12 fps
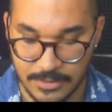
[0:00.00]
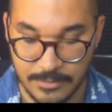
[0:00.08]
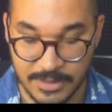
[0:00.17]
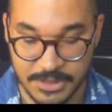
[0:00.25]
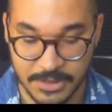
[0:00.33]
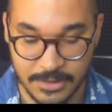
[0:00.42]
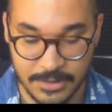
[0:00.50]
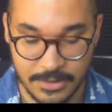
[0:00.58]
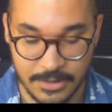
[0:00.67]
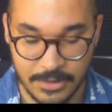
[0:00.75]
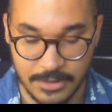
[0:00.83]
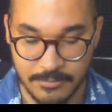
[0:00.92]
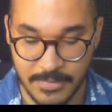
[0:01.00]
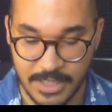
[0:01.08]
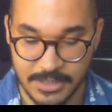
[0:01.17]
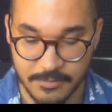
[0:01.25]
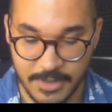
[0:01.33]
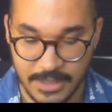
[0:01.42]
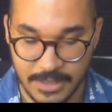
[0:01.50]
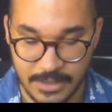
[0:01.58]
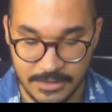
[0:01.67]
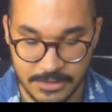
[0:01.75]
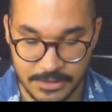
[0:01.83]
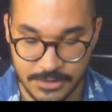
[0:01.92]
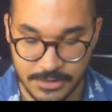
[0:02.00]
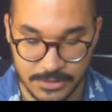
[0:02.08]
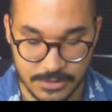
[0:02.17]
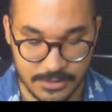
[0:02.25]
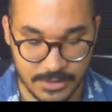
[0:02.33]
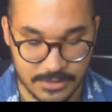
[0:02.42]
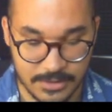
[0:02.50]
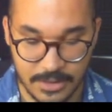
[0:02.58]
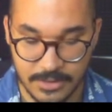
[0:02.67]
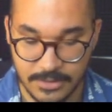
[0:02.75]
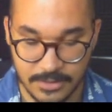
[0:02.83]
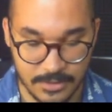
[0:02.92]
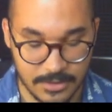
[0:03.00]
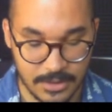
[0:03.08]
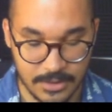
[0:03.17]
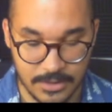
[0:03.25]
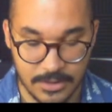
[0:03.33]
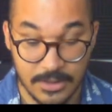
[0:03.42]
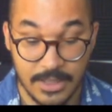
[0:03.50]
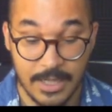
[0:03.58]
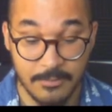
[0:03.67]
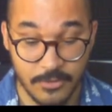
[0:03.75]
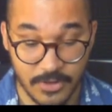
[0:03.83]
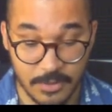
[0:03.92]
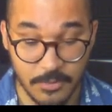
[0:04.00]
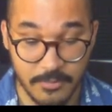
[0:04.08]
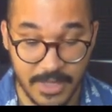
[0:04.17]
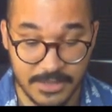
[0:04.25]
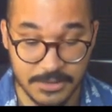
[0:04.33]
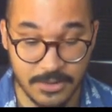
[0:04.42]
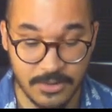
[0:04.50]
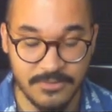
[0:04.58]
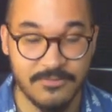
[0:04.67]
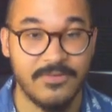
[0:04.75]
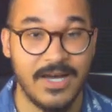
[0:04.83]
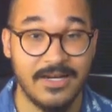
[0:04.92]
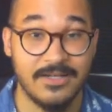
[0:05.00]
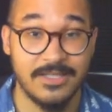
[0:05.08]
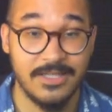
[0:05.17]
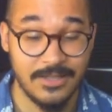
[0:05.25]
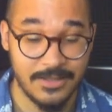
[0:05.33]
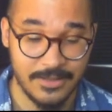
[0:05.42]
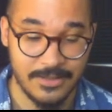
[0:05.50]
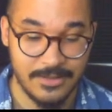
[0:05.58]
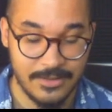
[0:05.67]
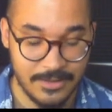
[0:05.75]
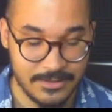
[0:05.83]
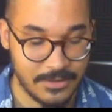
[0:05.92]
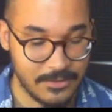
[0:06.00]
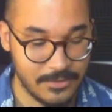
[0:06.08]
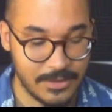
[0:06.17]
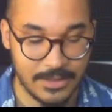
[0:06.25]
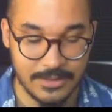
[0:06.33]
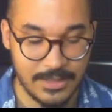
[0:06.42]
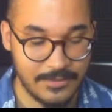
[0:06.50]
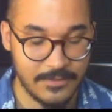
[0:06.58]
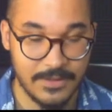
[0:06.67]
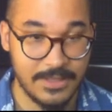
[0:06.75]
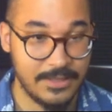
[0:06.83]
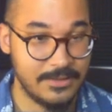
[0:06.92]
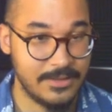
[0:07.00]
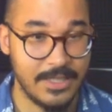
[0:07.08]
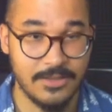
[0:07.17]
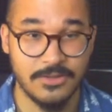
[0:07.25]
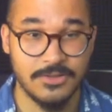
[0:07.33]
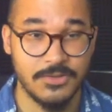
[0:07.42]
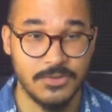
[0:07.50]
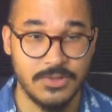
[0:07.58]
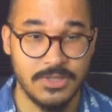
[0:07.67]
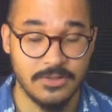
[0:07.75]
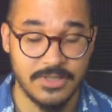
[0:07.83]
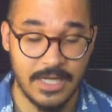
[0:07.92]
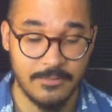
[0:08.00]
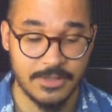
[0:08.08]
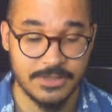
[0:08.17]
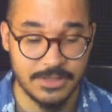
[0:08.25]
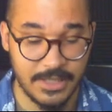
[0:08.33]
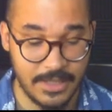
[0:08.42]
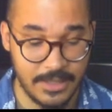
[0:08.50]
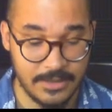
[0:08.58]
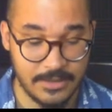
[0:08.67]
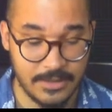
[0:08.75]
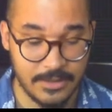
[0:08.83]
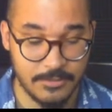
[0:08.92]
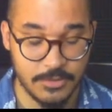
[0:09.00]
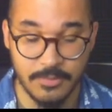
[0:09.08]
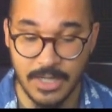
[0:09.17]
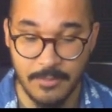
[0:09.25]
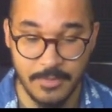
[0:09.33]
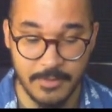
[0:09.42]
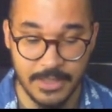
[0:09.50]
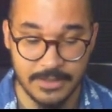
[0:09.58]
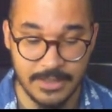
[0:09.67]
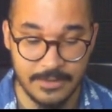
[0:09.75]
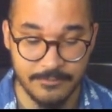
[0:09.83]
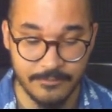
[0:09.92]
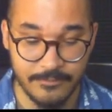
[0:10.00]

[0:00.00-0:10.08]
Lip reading: Agility, Match, Dexterity and Luck. Upgradable Match node, finally. So definitely tailored to deal damage, and super happy about that.